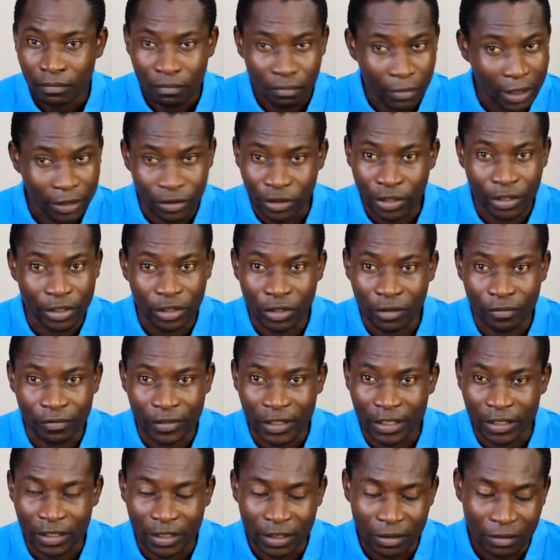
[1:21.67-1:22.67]
Majority
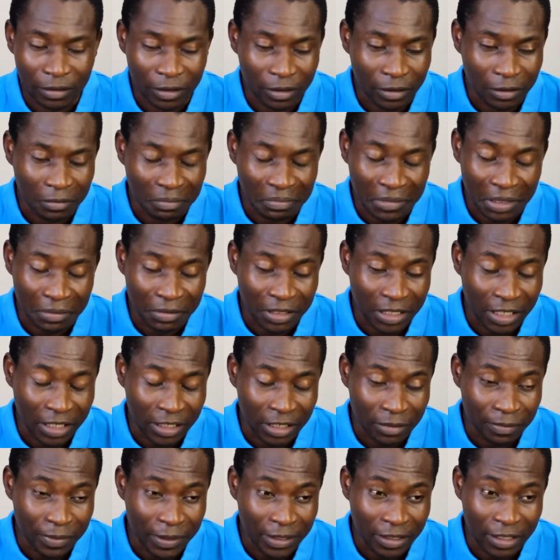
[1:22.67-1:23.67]
of us, you know, maybe
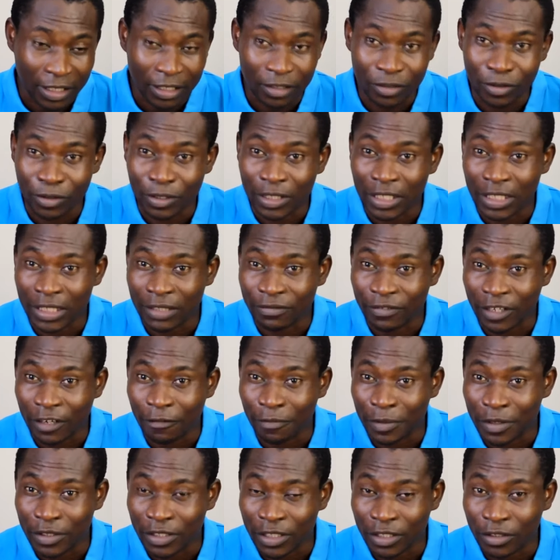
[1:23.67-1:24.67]
90% or
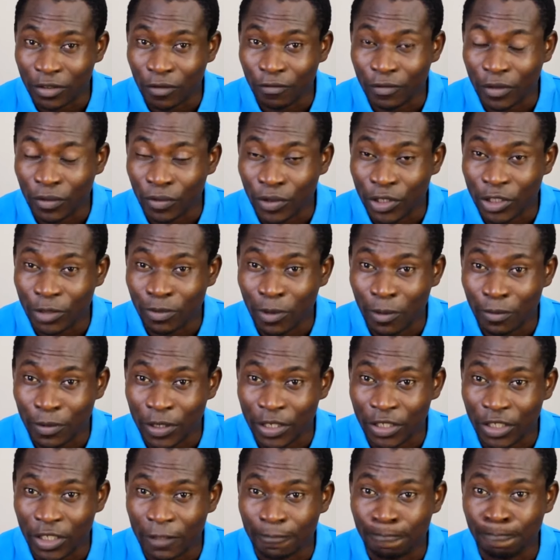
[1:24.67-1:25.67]
95% of the world's
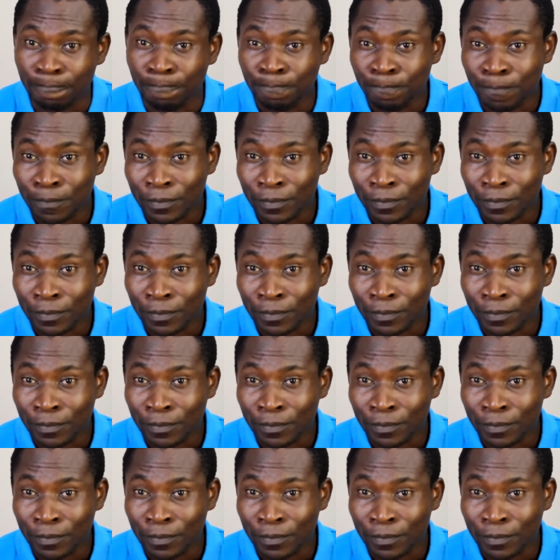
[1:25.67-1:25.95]
population